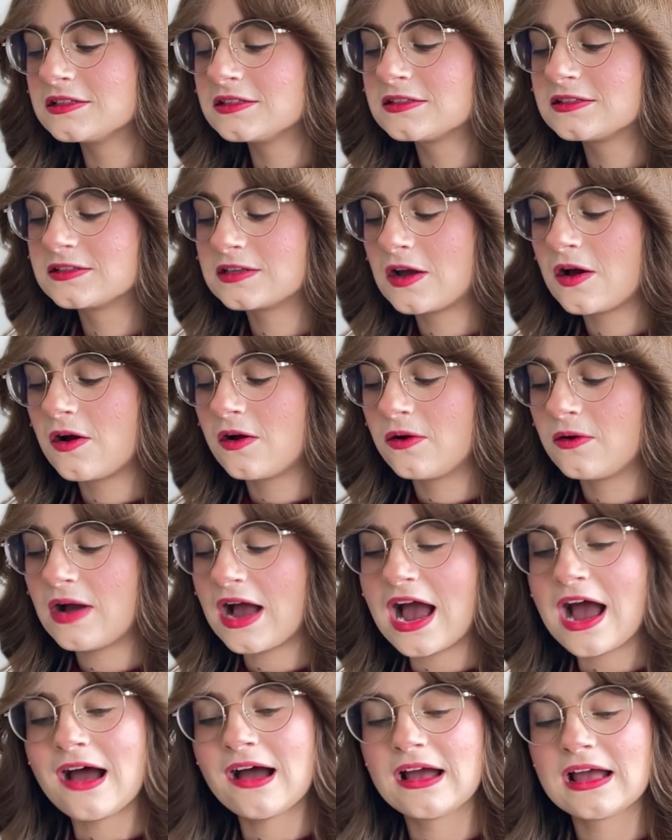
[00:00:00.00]
So
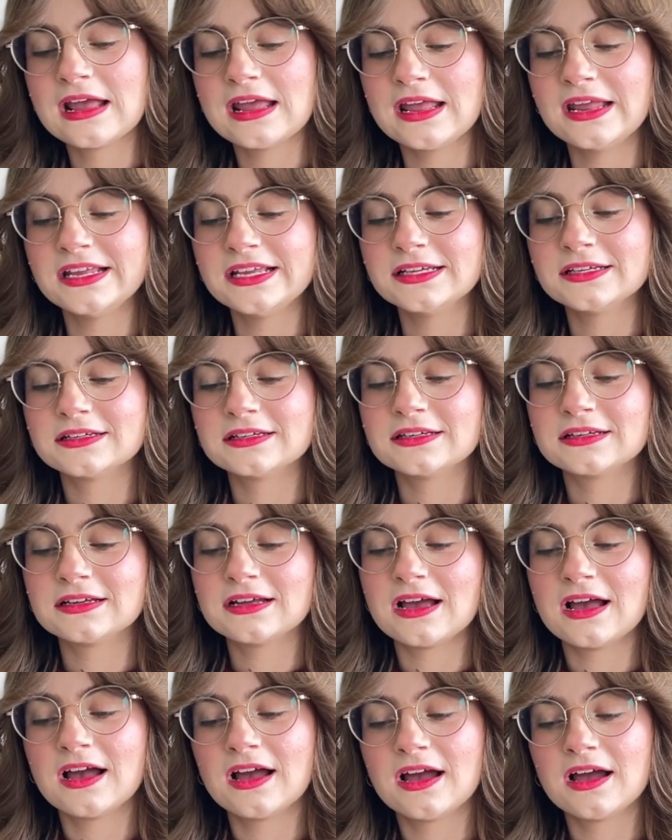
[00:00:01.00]
I
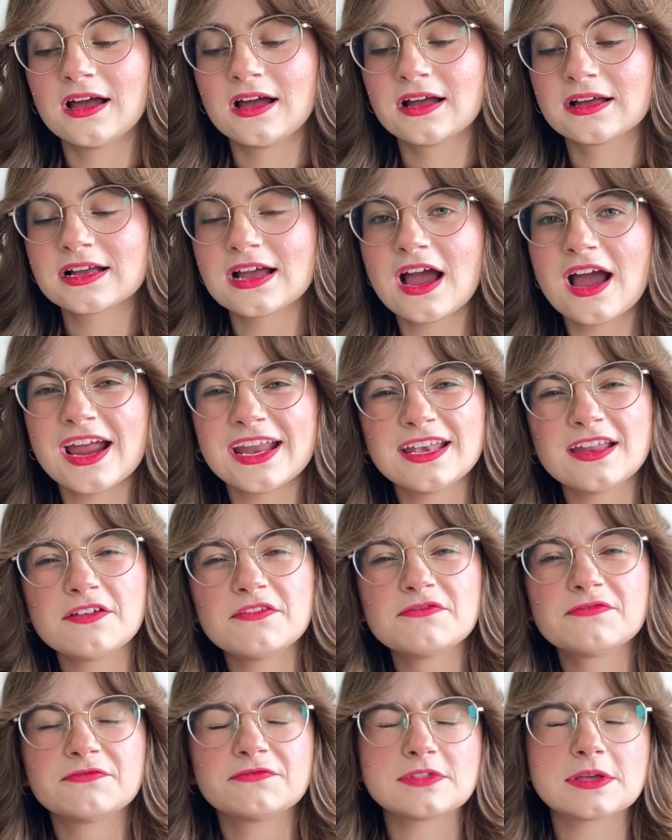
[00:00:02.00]
kind
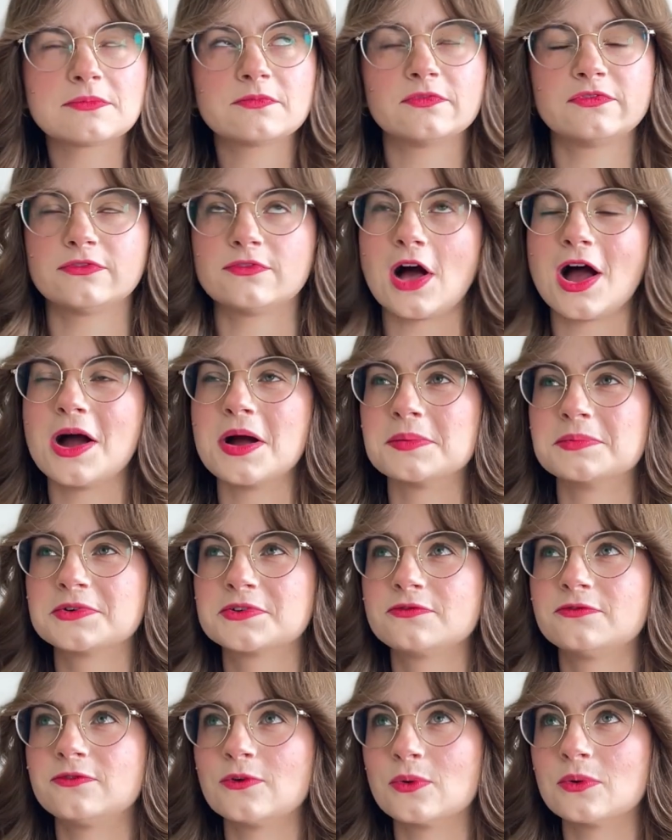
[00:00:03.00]
of flip-flopped
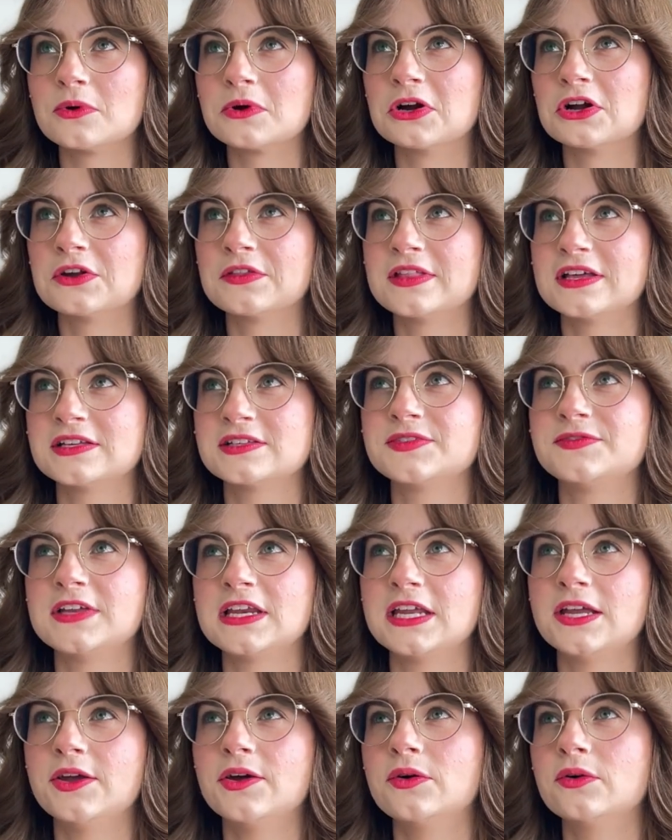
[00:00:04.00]
for this
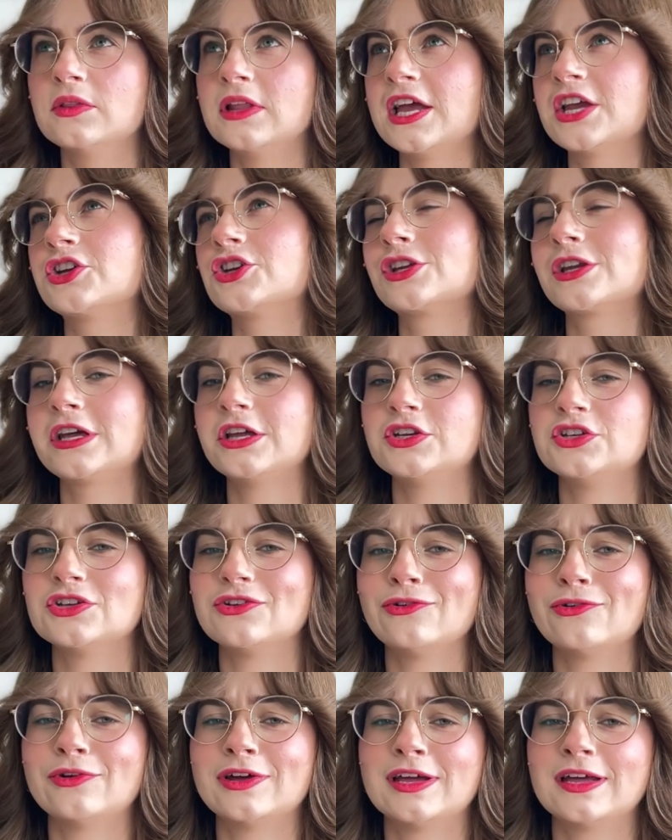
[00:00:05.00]
video, like should I
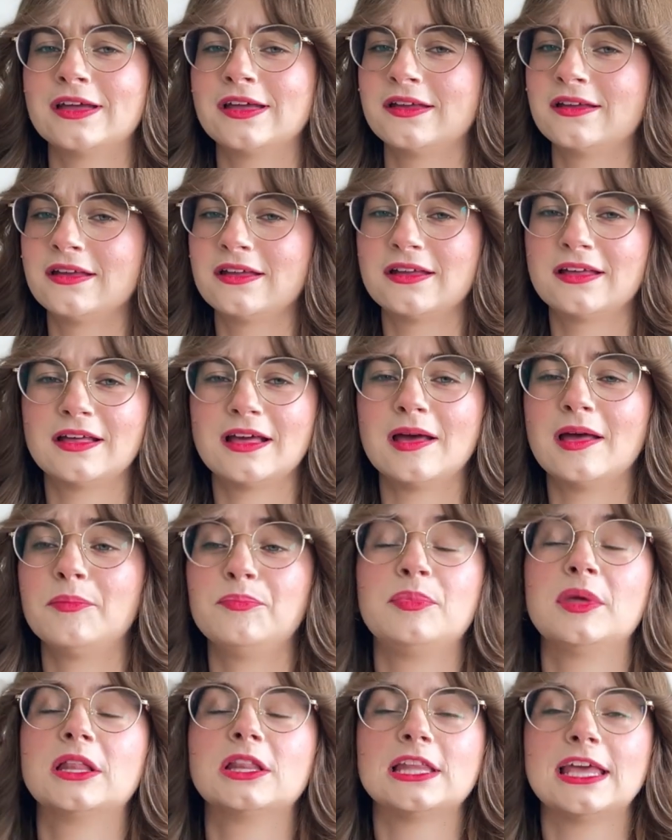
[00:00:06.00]
do a
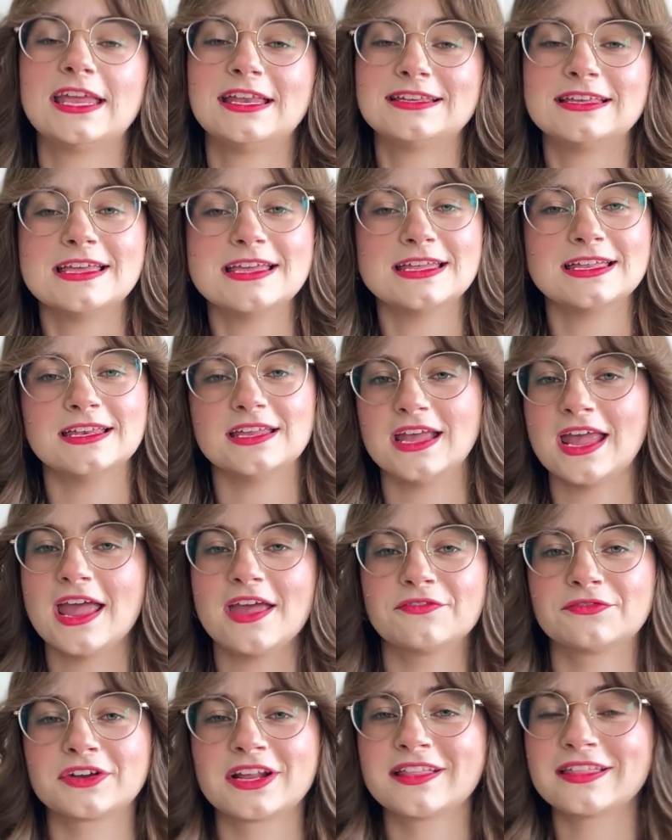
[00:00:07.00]
belated
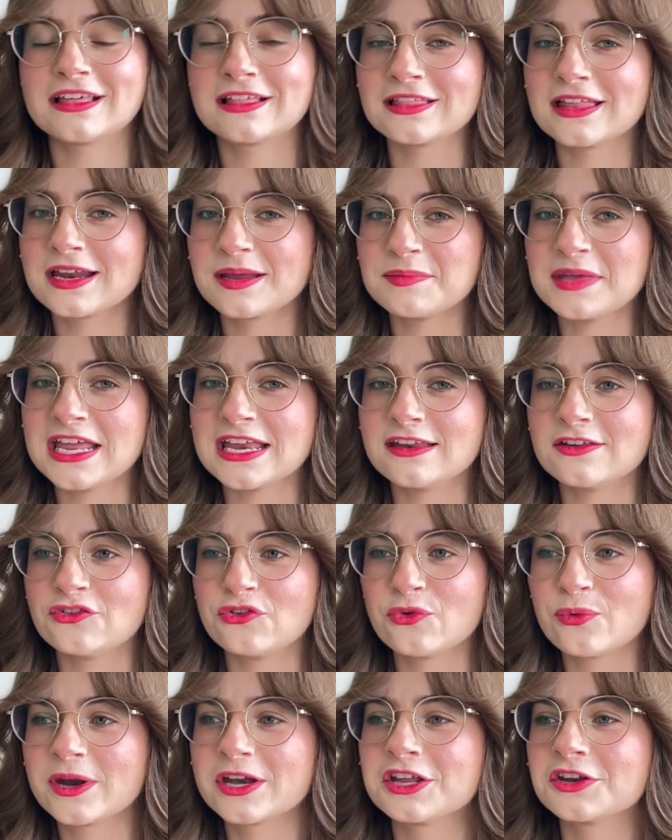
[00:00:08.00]
everything that I made in
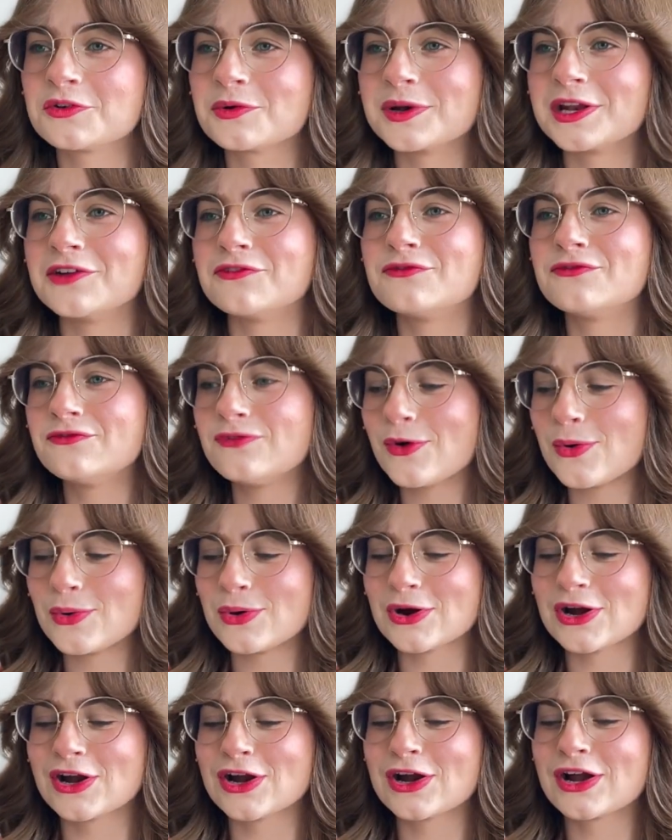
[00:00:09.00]

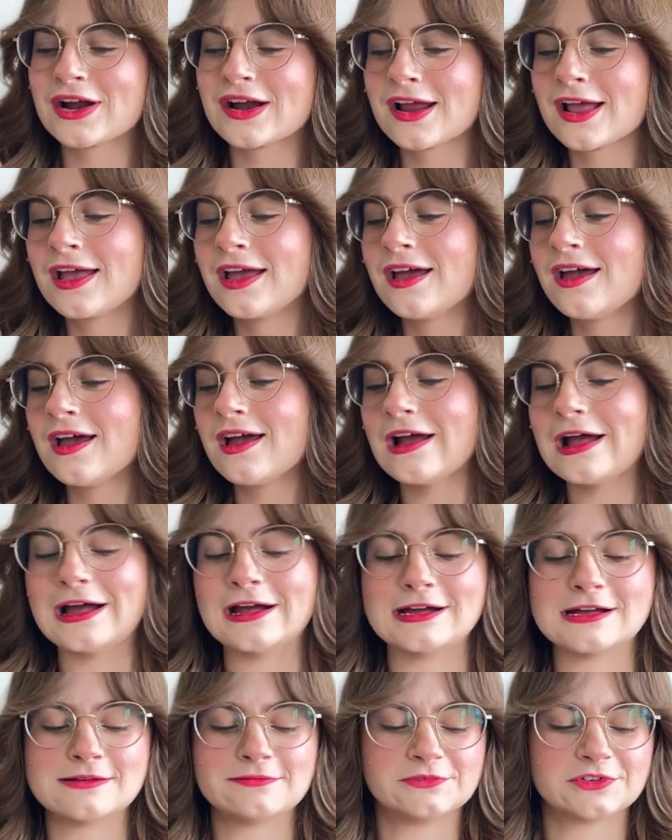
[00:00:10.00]
2024?
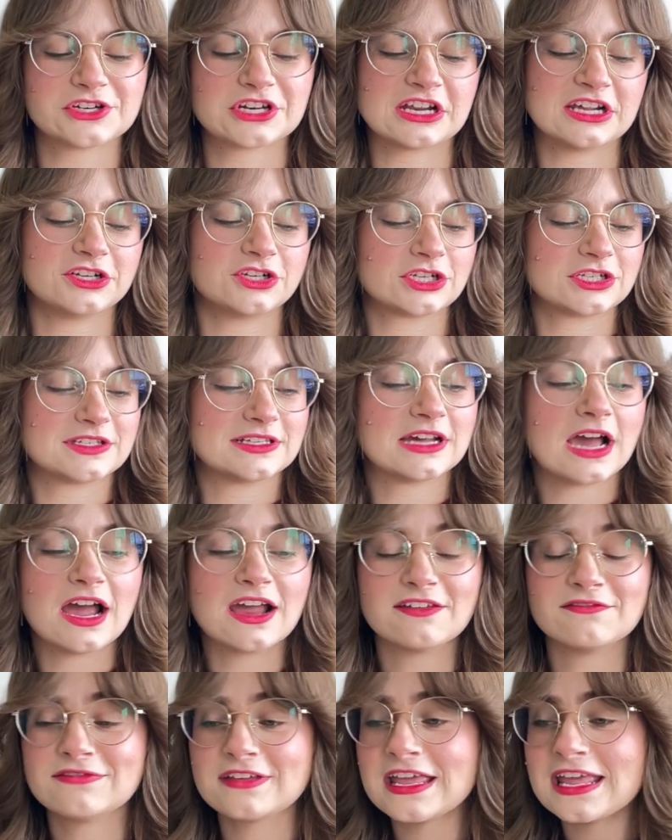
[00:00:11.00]
Should I just
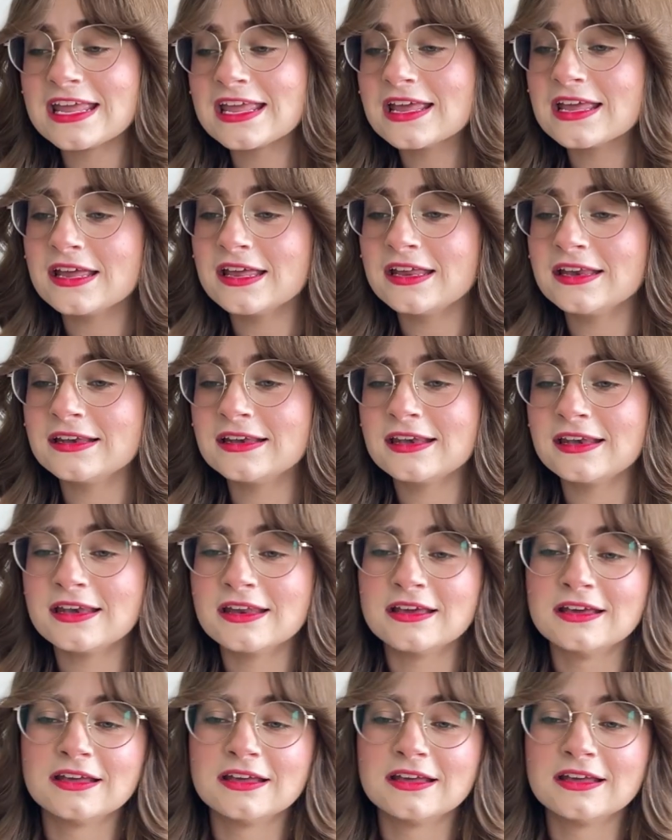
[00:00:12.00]
dive in?